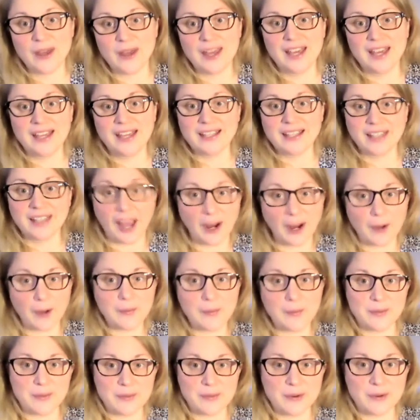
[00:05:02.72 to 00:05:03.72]
getting up in
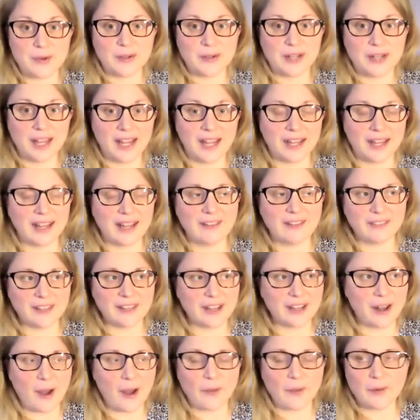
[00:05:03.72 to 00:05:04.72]
the morning, hearing the
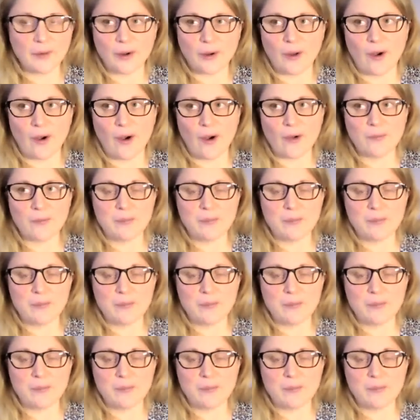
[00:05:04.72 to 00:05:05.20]
alarm clock,